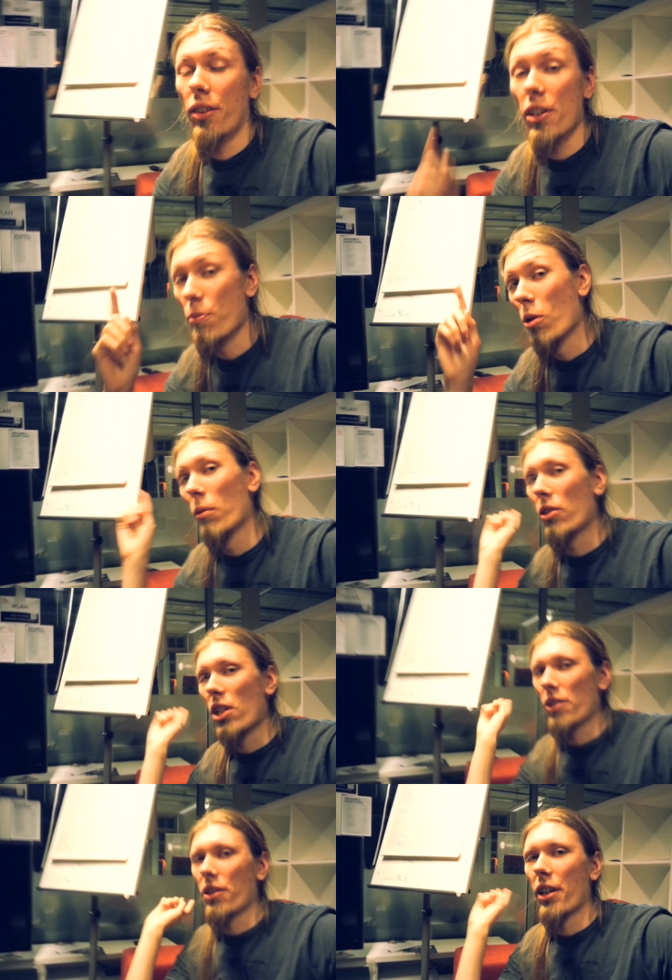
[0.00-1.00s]
this moment
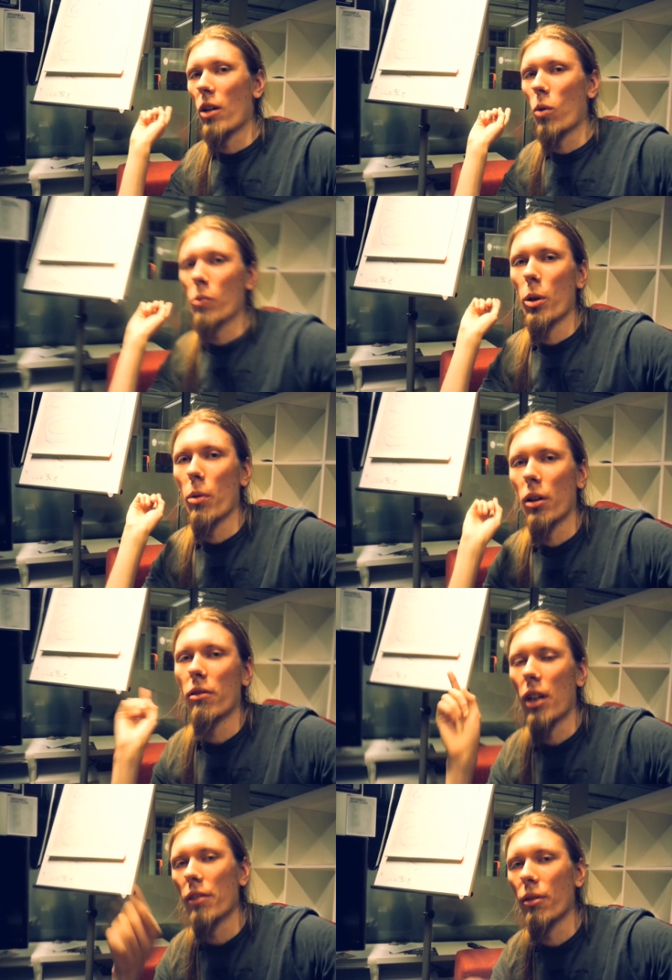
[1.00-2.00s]
just there when we were
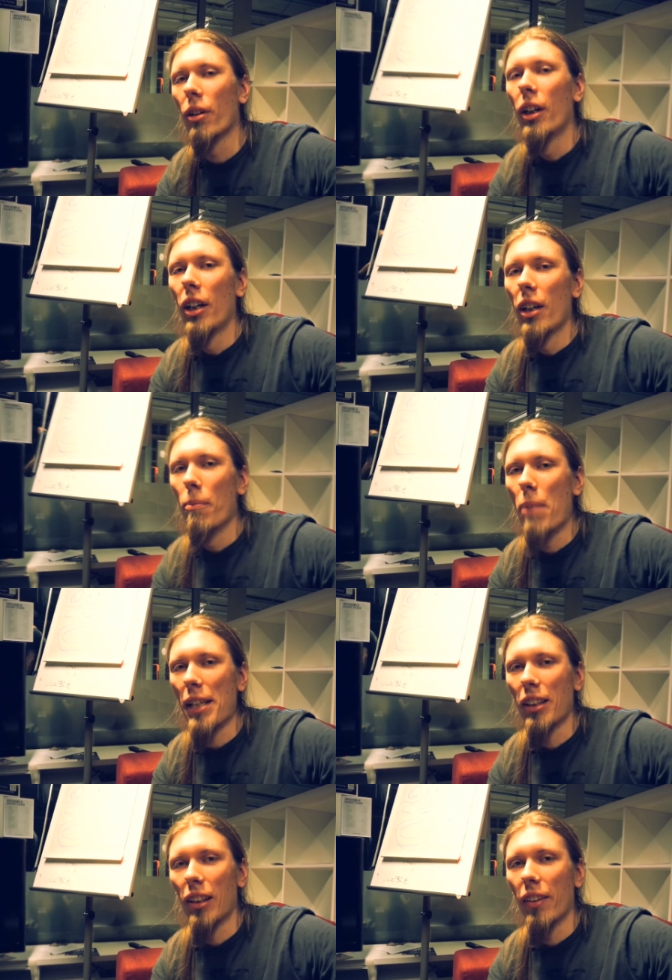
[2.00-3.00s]
trying to
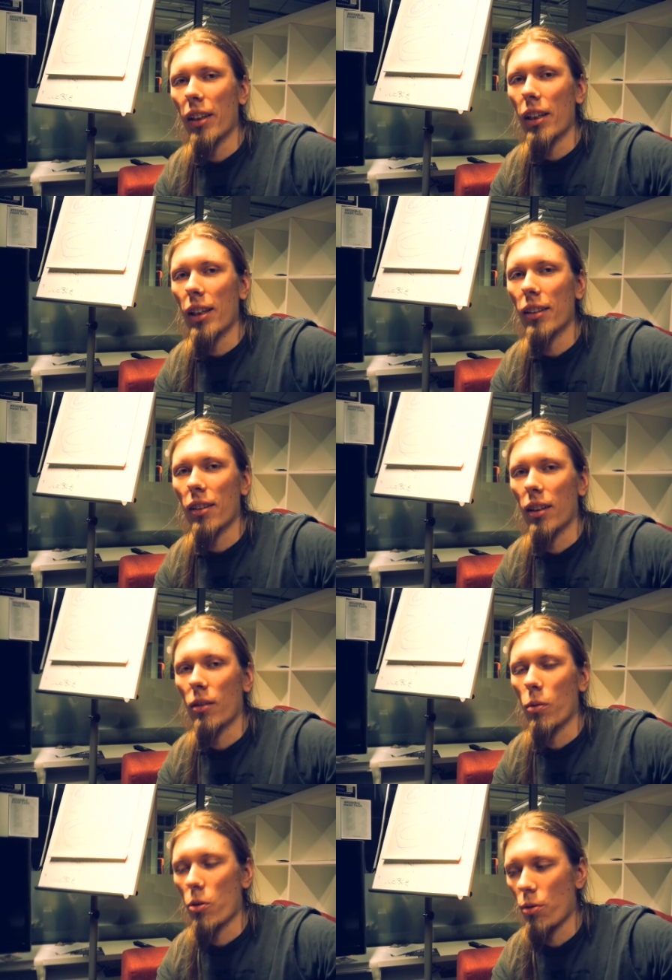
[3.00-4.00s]
Battle the
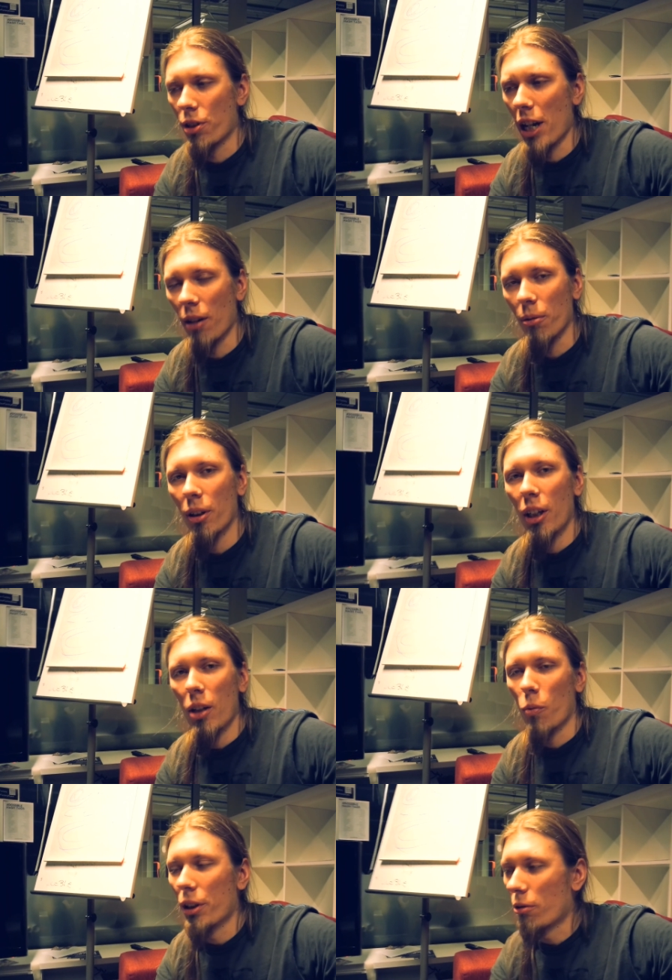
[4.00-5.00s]
internet, which was down.
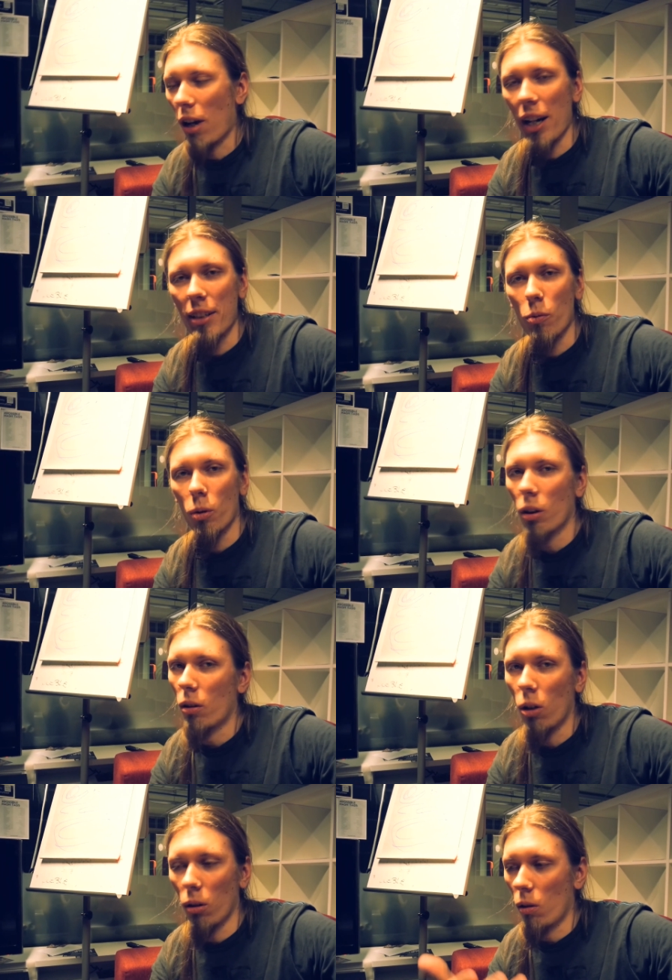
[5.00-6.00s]
We tried
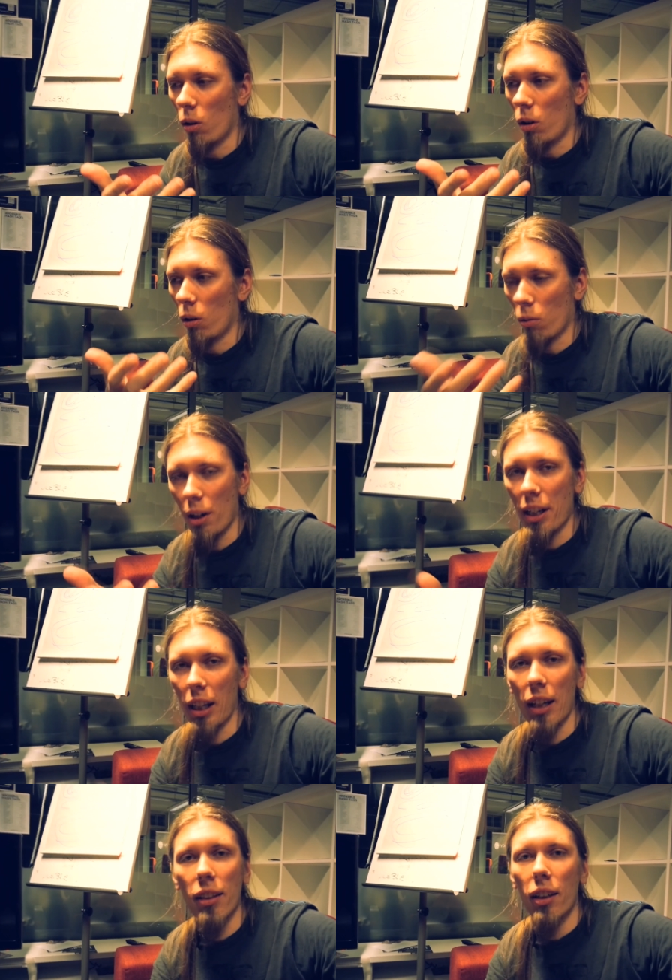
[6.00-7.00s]
all, already
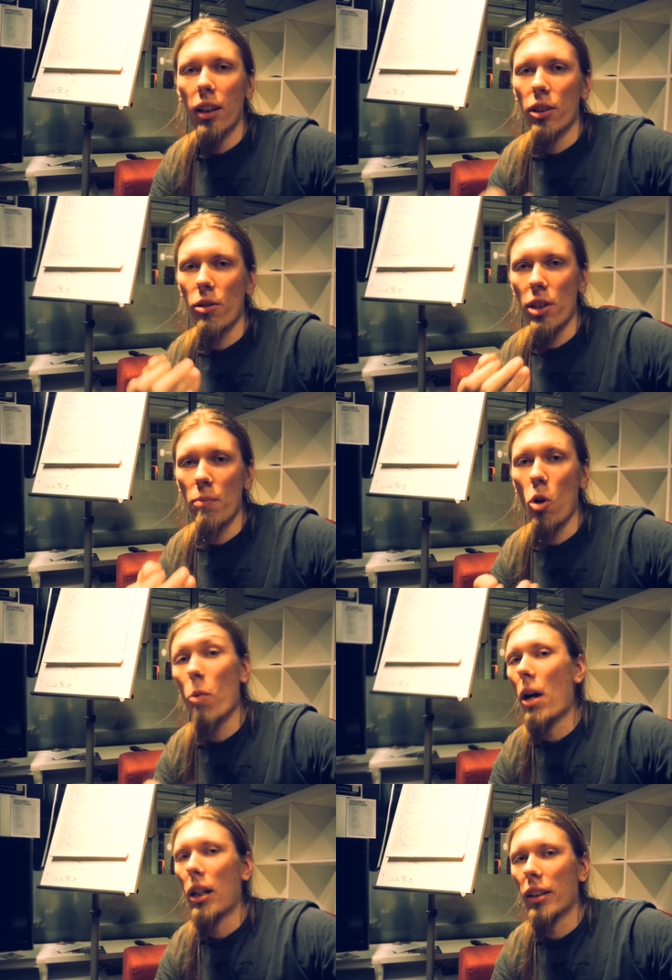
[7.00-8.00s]
like using
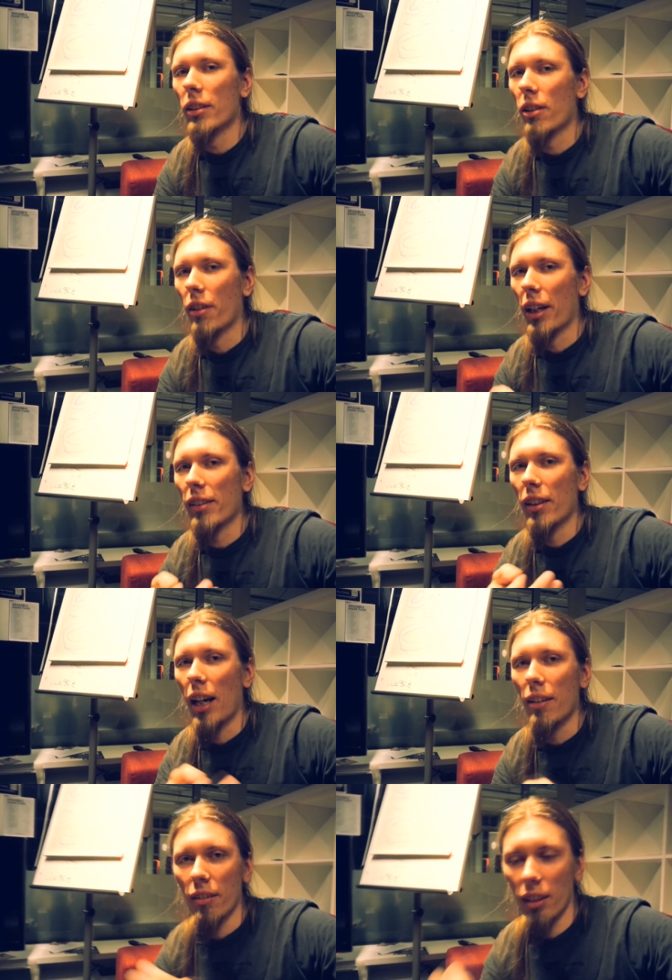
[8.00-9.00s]
mobile internet
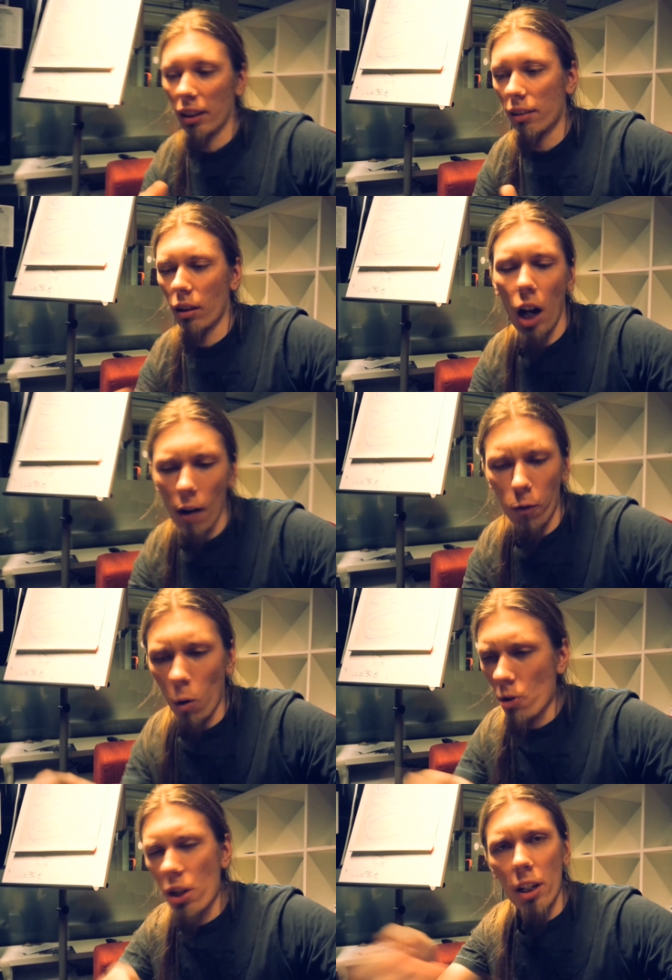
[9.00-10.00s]
and like I have
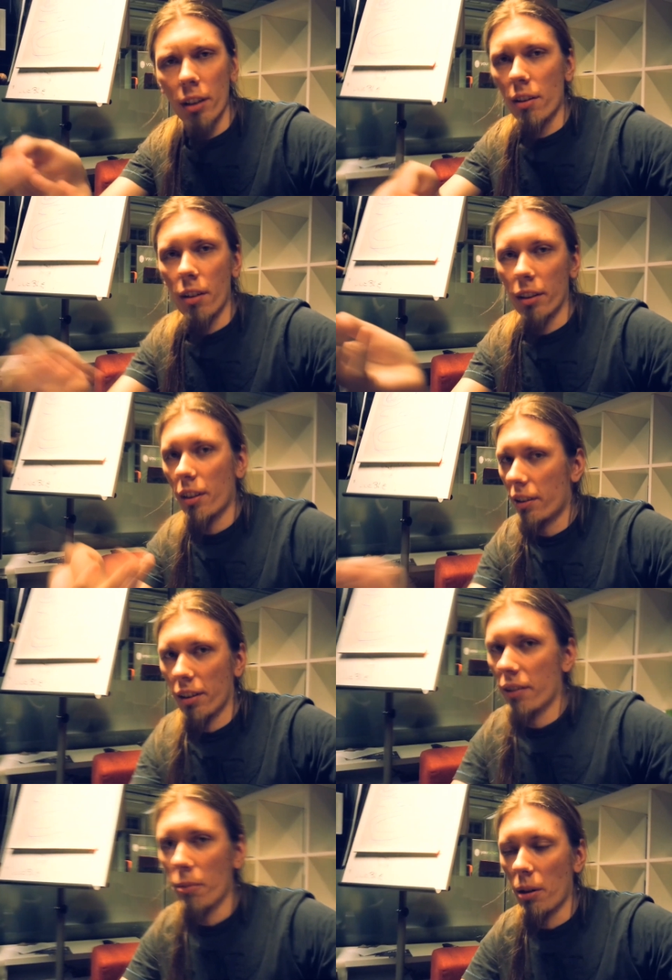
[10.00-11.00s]
4G internet in,
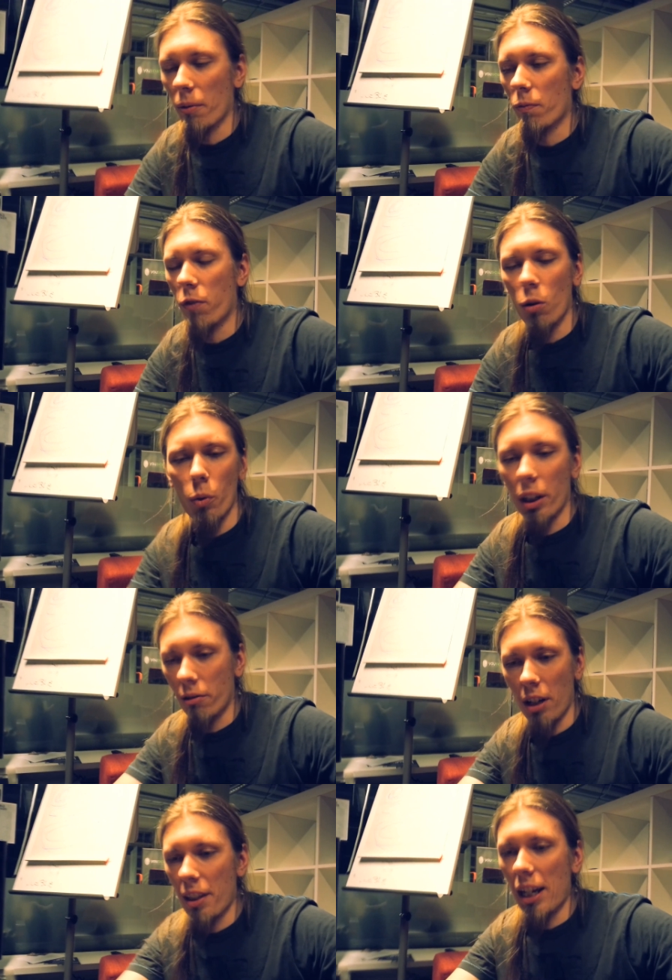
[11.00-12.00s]
in my phone. We can
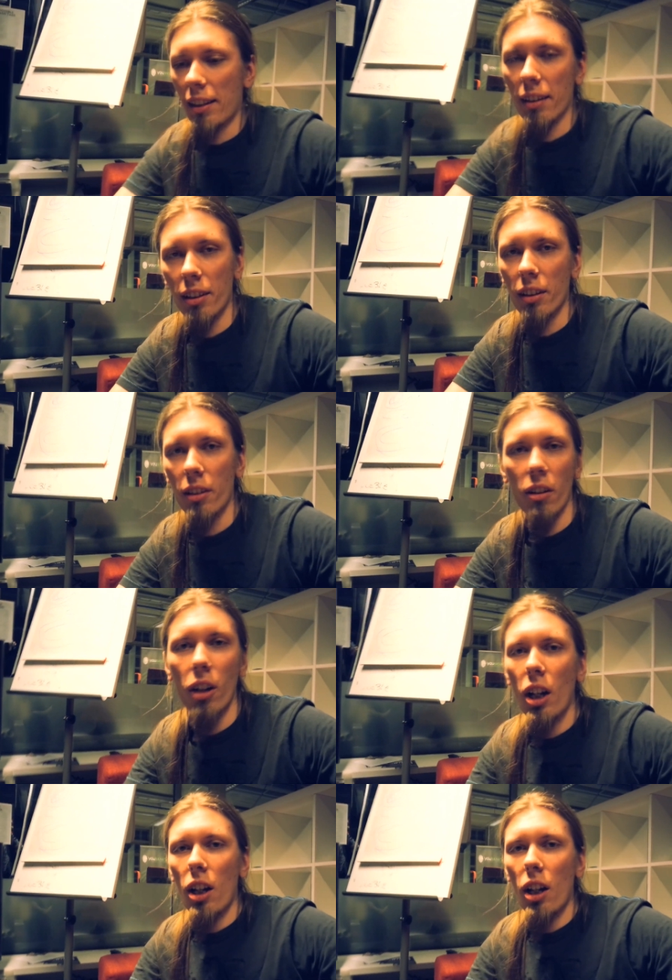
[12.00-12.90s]
try that, and you, you know,